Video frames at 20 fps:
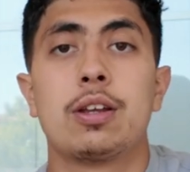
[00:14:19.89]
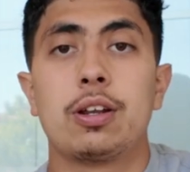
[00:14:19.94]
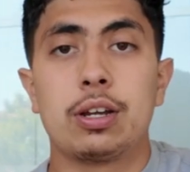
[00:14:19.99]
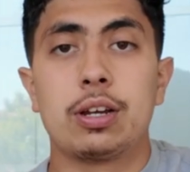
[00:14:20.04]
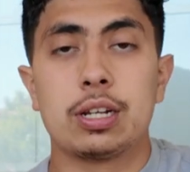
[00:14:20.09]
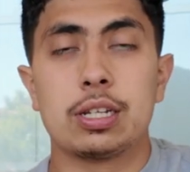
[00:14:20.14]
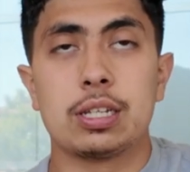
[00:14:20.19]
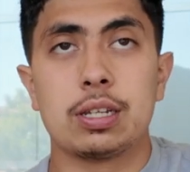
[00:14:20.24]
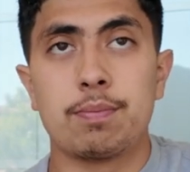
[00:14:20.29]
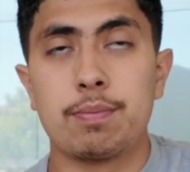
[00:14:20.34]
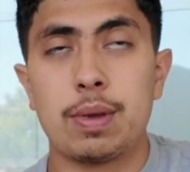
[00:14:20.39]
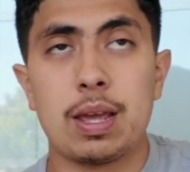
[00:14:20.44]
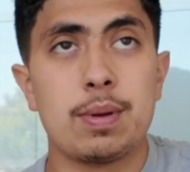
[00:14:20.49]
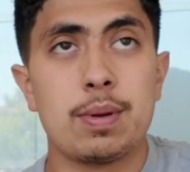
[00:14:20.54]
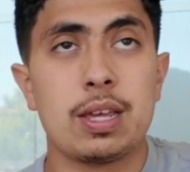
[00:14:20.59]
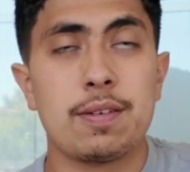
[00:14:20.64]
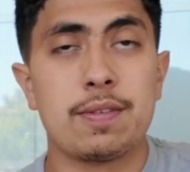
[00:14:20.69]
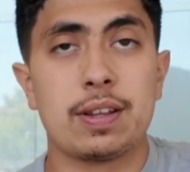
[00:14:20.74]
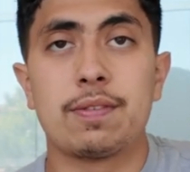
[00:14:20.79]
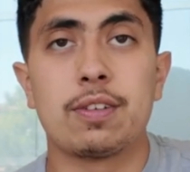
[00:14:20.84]
You're going to,
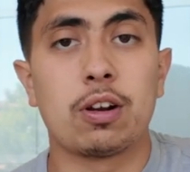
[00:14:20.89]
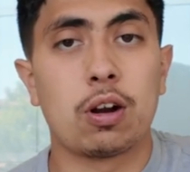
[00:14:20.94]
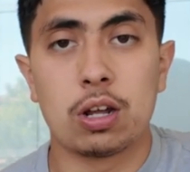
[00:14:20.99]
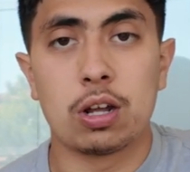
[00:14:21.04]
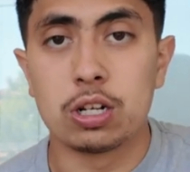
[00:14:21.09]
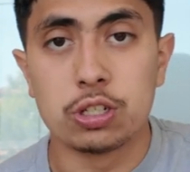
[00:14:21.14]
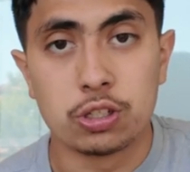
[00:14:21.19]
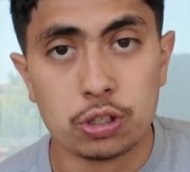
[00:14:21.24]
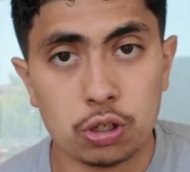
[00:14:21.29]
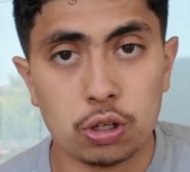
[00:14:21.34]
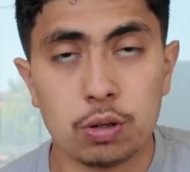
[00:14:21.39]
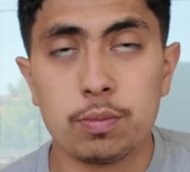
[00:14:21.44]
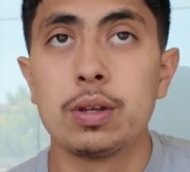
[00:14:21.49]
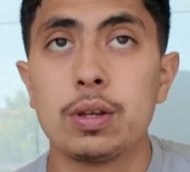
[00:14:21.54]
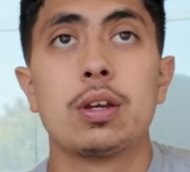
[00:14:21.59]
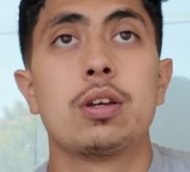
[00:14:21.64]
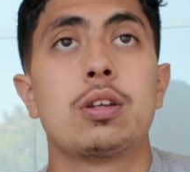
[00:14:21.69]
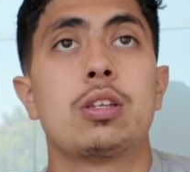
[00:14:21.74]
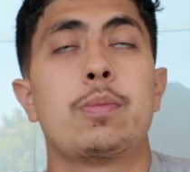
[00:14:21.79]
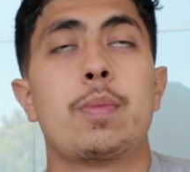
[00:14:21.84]
maybe even if they're on a Zoom,
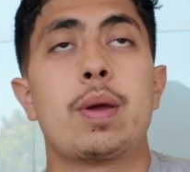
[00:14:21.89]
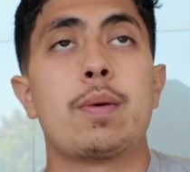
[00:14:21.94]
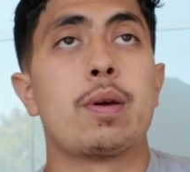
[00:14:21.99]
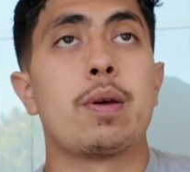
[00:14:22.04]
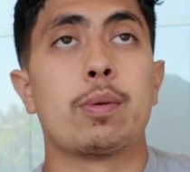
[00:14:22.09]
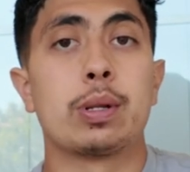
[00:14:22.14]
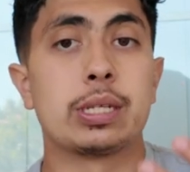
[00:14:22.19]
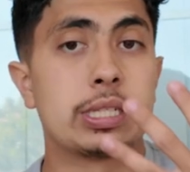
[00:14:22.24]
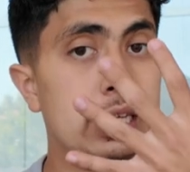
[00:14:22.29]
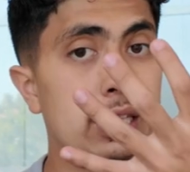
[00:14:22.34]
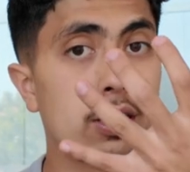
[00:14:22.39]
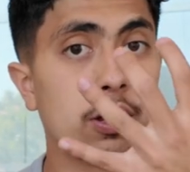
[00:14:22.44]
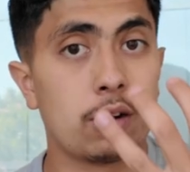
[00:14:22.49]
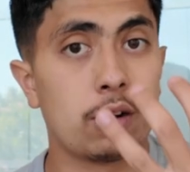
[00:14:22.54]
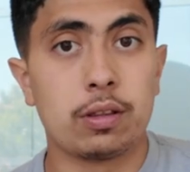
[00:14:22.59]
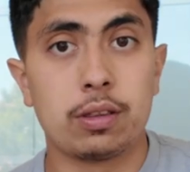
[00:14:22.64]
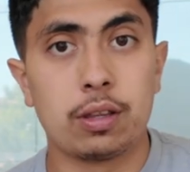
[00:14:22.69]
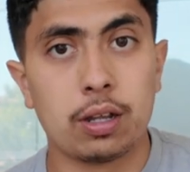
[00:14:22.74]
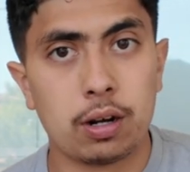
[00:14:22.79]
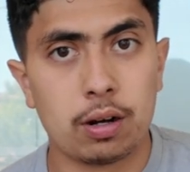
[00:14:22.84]
you may be able to see
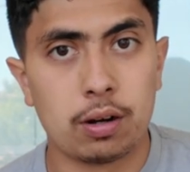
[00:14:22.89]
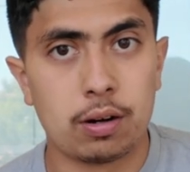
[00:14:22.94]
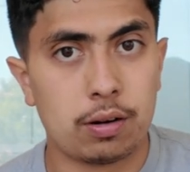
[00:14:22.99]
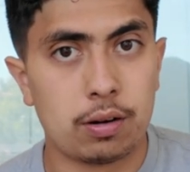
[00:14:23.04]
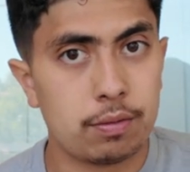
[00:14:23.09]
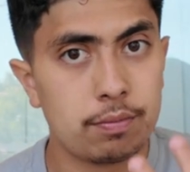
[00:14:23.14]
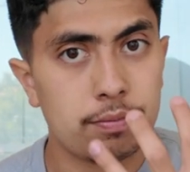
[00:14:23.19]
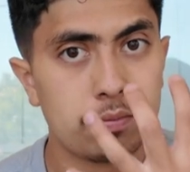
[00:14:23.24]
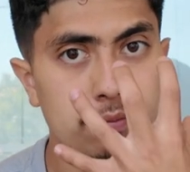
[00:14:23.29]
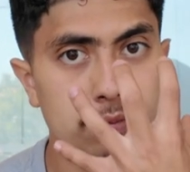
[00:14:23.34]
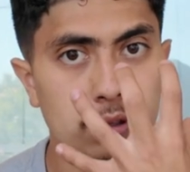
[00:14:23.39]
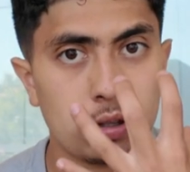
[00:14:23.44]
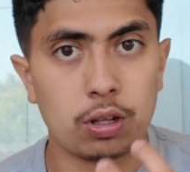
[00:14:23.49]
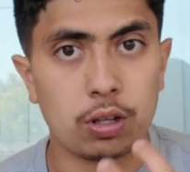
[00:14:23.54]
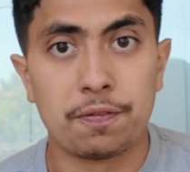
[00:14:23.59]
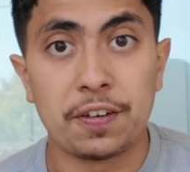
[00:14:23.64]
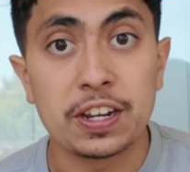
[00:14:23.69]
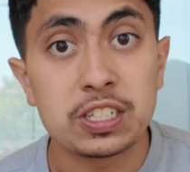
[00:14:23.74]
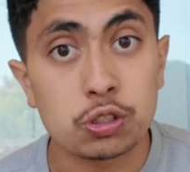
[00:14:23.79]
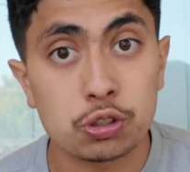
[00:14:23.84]
their
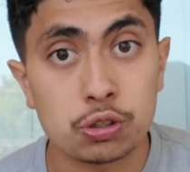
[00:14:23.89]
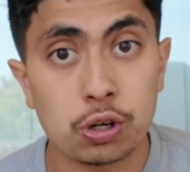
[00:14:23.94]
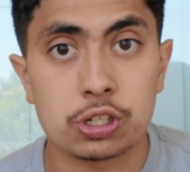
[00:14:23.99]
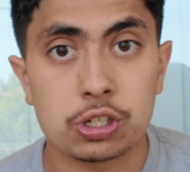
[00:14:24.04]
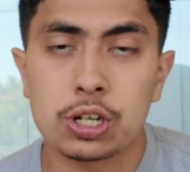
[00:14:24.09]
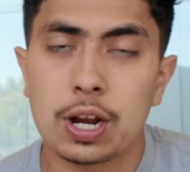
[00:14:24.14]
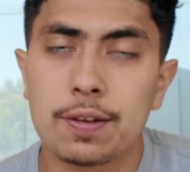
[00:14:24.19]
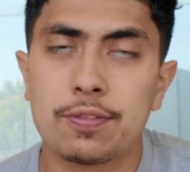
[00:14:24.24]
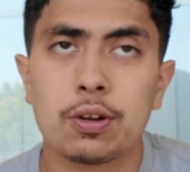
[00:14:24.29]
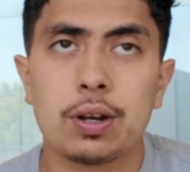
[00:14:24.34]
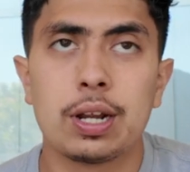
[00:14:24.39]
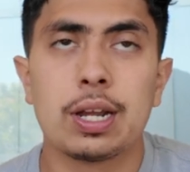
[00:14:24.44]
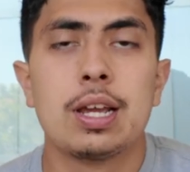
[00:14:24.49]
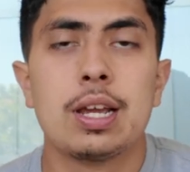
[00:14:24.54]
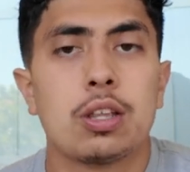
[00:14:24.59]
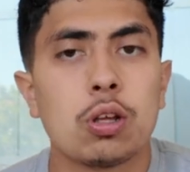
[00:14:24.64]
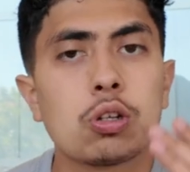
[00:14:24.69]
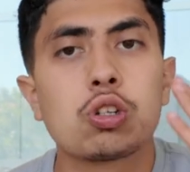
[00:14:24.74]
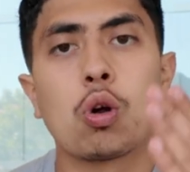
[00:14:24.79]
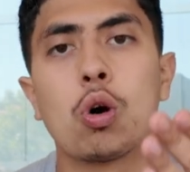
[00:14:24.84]
facial structure after it.
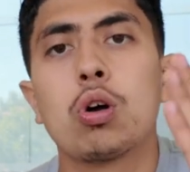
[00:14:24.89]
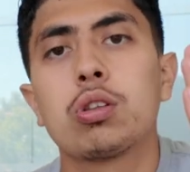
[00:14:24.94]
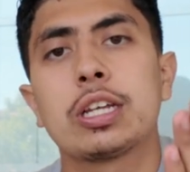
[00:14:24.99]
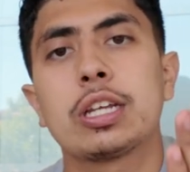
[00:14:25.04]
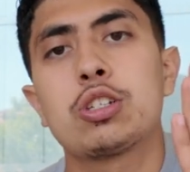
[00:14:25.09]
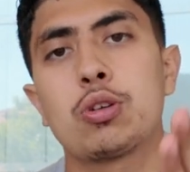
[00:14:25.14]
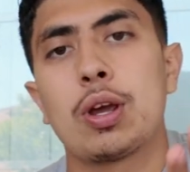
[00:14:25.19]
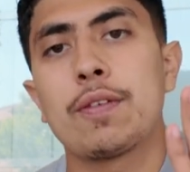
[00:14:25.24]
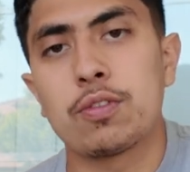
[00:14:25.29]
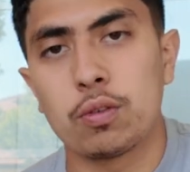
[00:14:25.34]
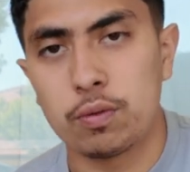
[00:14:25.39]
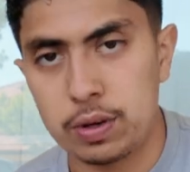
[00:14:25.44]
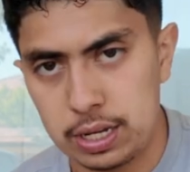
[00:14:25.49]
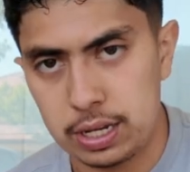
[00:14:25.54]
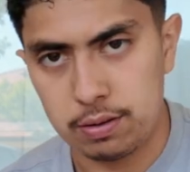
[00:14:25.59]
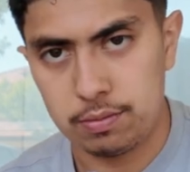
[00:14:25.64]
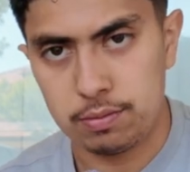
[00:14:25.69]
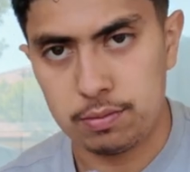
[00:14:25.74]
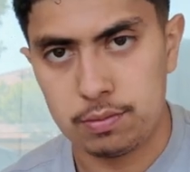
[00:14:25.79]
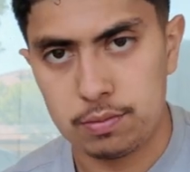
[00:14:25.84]
Those are all things you have to
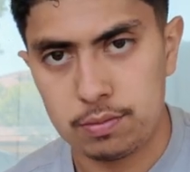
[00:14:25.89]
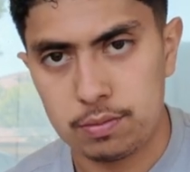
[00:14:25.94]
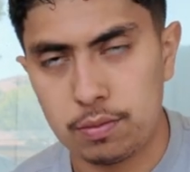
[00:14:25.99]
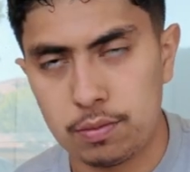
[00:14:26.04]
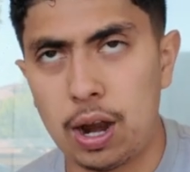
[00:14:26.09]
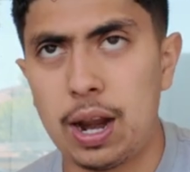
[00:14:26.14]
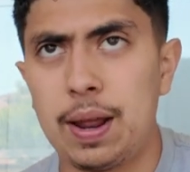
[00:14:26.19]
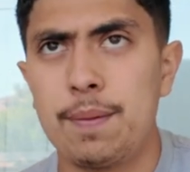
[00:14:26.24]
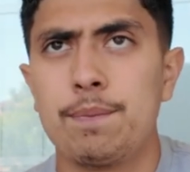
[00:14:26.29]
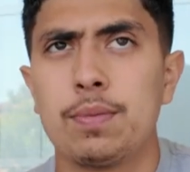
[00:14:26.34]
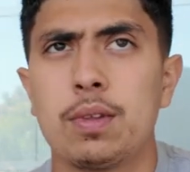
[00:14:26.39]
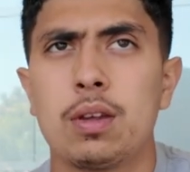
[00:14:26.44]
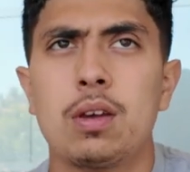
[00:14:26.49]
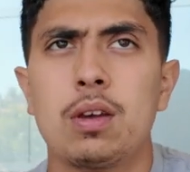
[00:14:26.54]
read, right?